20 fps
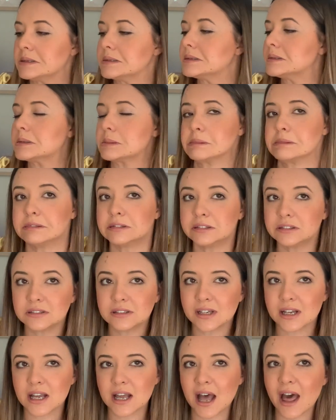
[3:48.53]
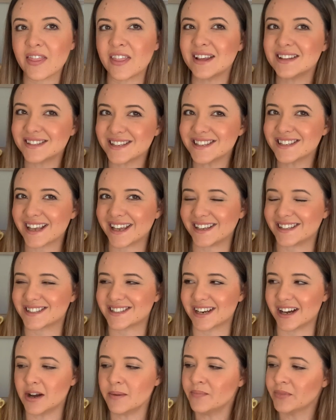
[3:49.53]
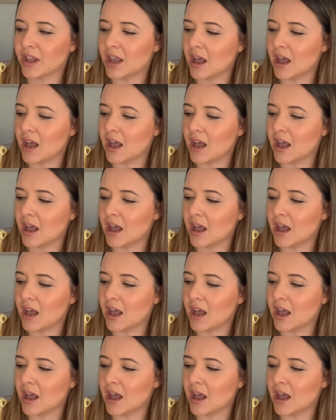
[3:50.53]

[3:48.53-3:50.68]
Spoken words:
I think since Easter.